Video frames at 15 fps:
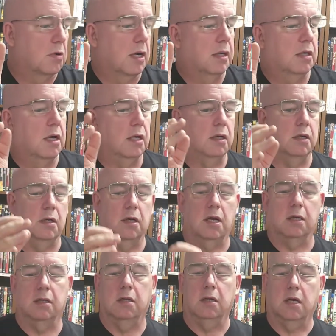right? Not
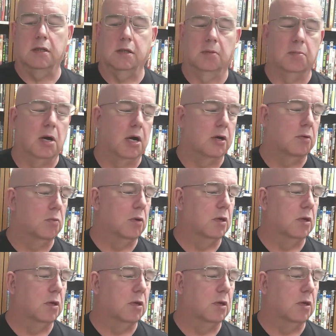the modern